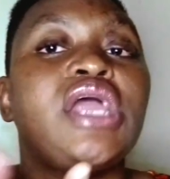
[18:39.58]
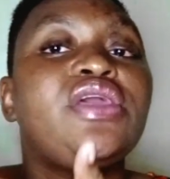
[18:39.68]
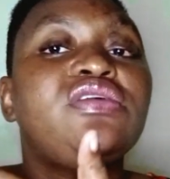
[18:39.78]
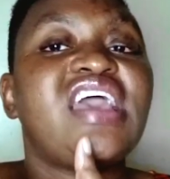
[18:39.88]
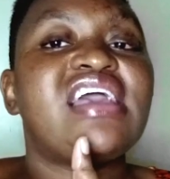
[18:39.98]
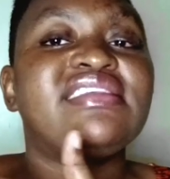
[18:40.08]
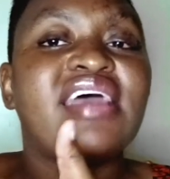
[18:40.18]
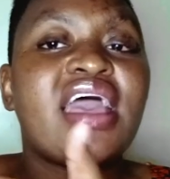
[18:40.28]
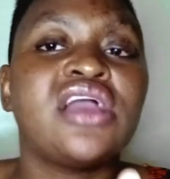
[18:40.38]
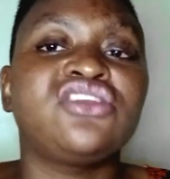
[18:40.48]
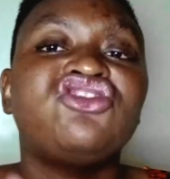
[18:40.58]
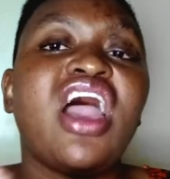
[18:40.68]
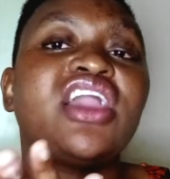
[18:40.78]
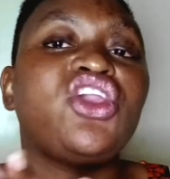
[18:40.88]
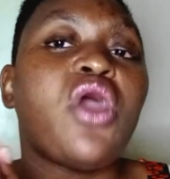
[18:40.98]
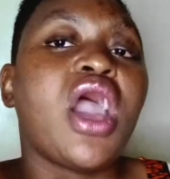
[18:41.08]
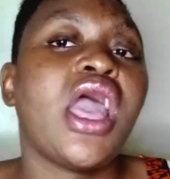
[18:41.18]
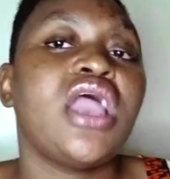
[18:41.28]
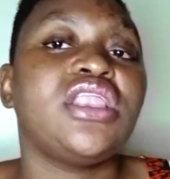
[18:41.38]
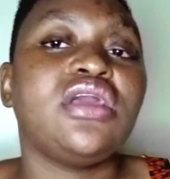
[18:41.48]
deuces, check your
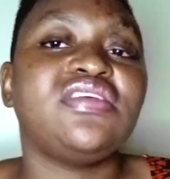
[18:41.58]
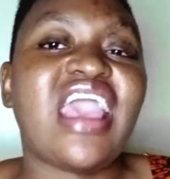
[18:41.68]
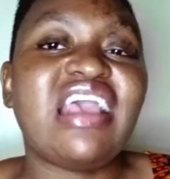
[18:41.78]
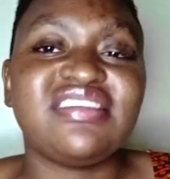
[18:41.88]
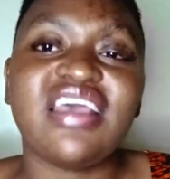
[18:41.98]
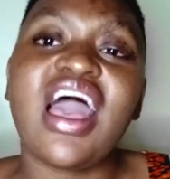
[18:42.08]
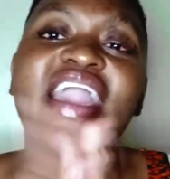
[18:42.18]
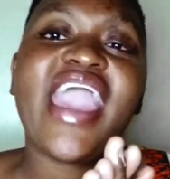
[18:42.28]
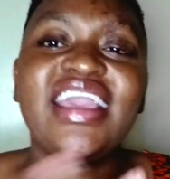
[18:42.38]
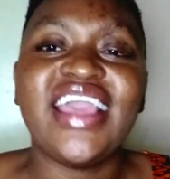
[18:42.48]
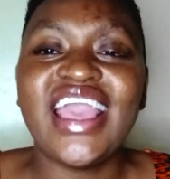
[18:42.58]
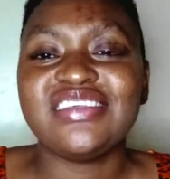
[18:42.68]
deuces. Okay?